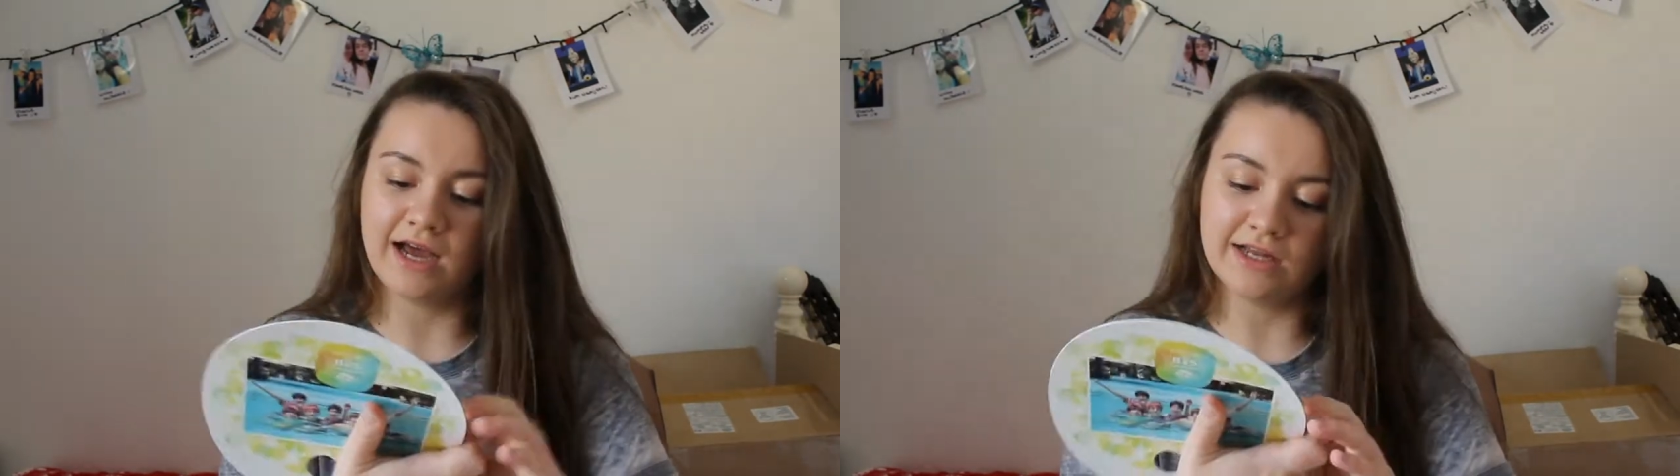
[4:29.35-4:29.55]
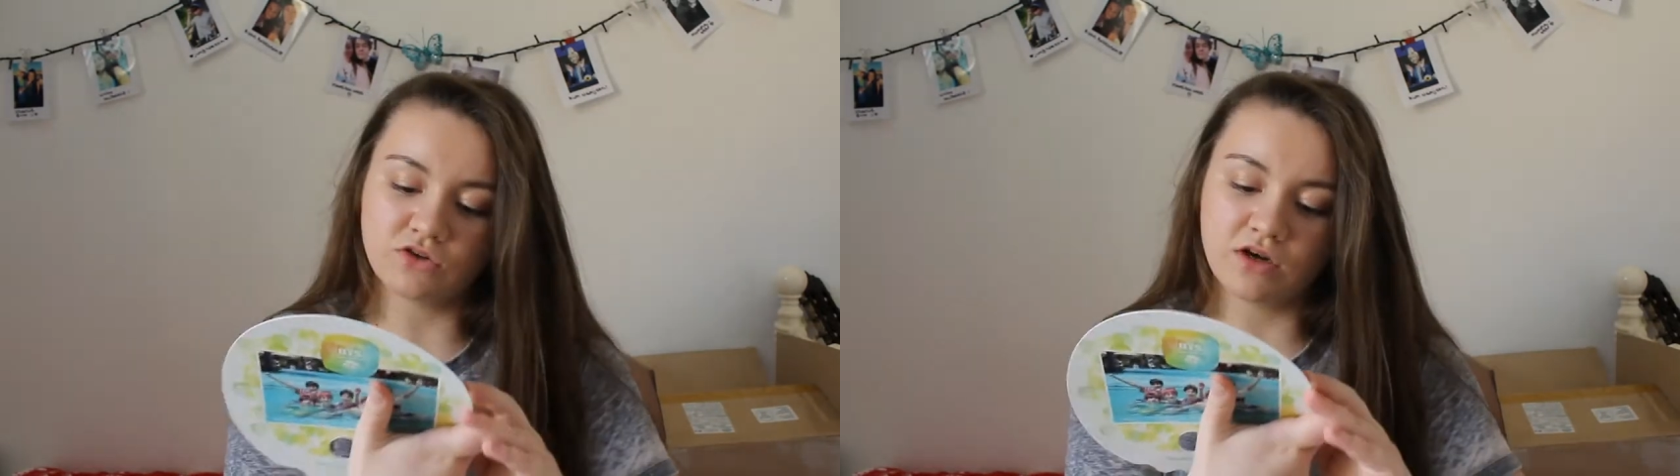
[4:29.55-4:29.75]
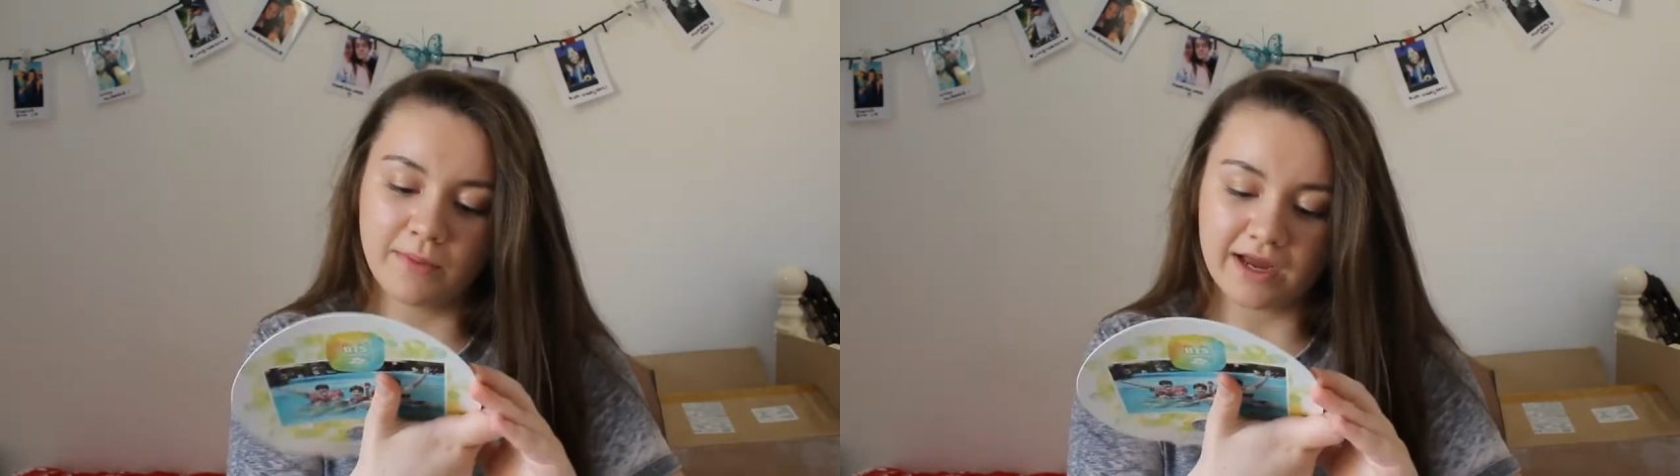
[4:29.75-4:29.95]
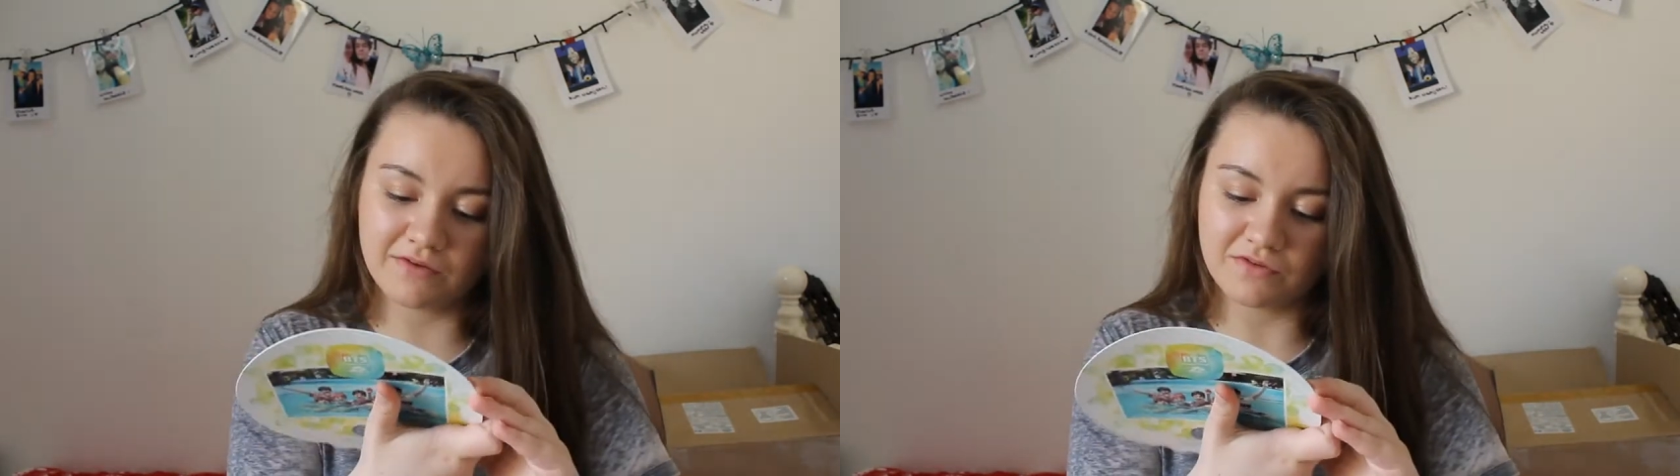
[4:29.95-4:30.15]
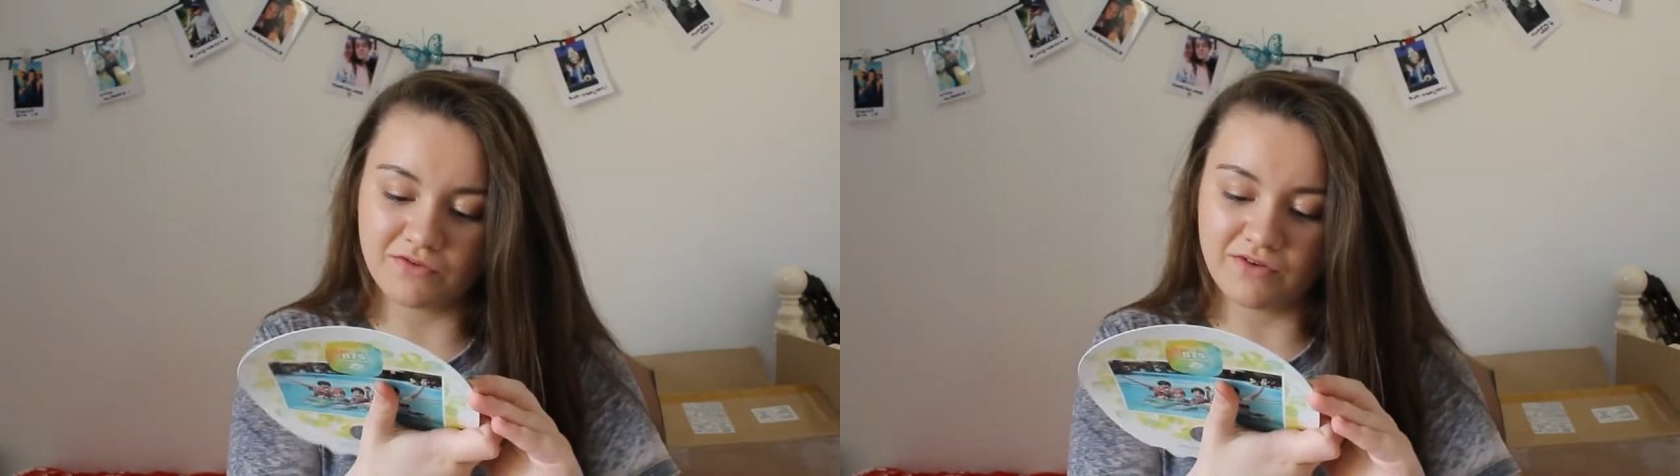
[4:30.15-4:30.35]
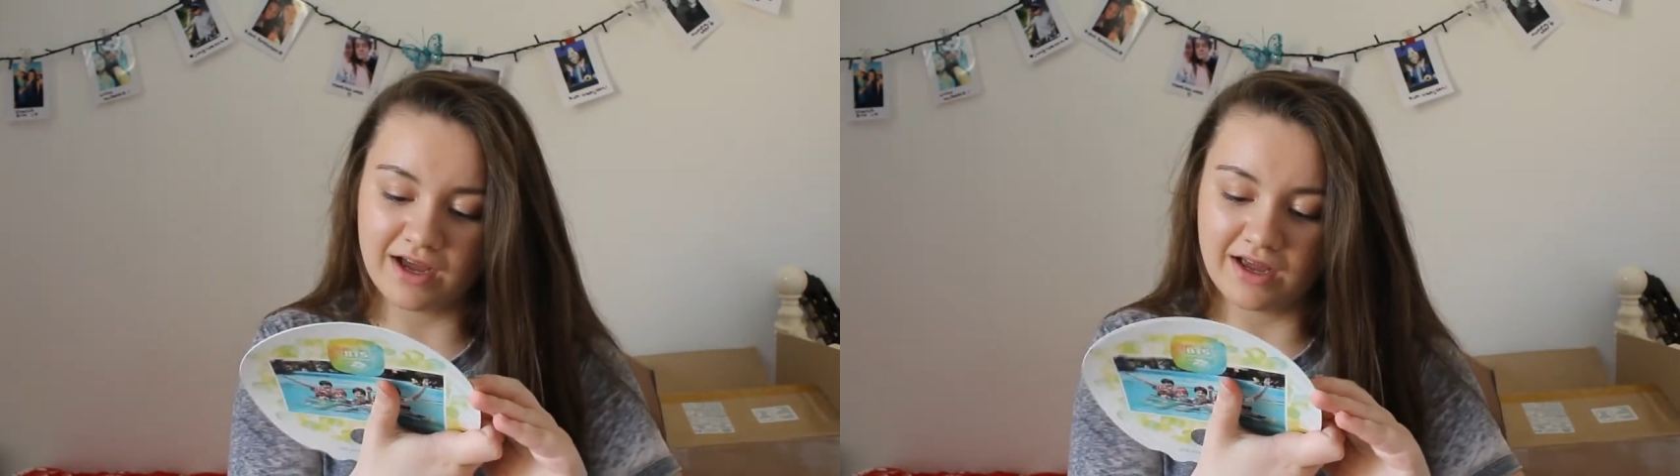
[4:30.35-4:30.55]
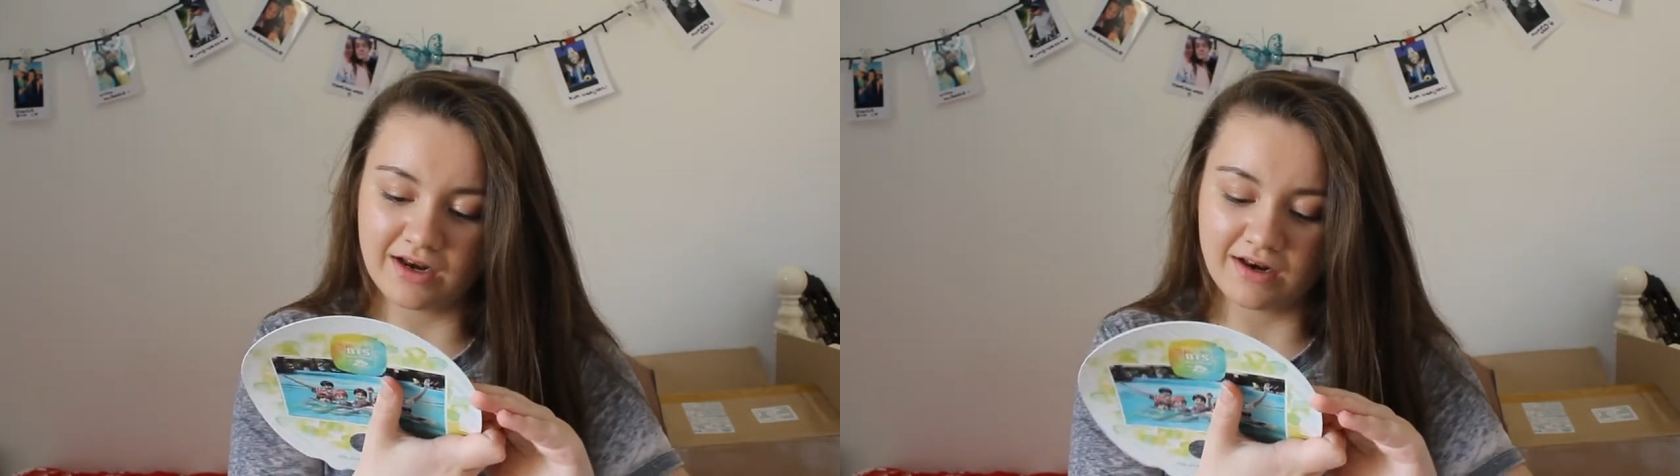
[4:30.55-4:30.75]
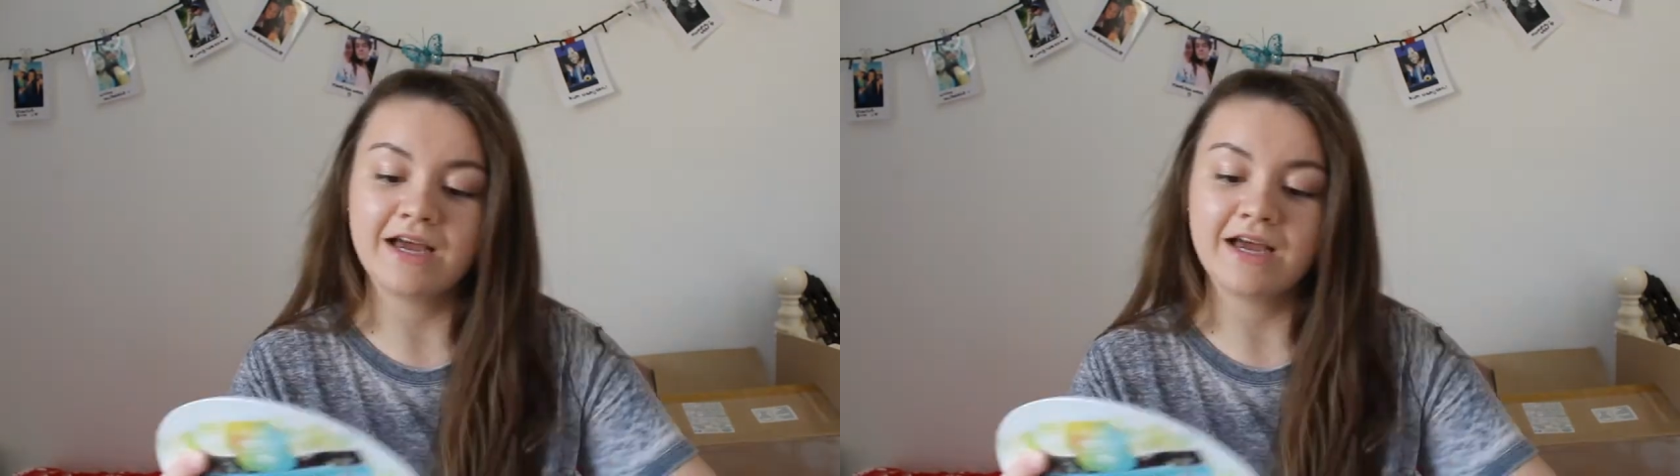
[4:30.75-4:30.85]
and on the back of the fan.